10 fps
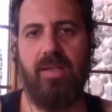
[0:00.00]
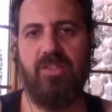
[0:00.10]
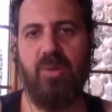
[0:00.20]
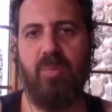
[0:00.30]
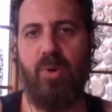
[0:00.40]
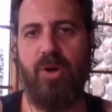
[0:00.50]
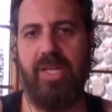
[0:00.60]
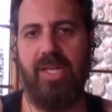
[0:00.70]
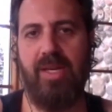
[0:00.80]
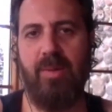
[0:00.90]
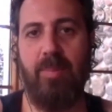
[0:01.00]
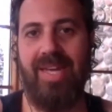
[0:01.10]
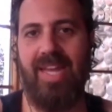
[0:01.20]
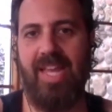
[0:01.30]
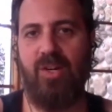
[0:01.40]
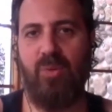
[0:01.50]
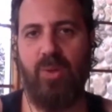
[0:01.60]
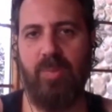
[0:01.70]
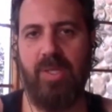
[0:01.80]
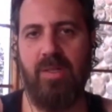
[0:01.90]
supporting men and
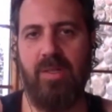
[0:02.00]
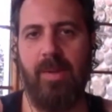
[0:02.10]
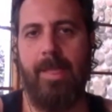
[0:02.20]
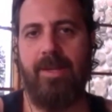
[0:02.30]
women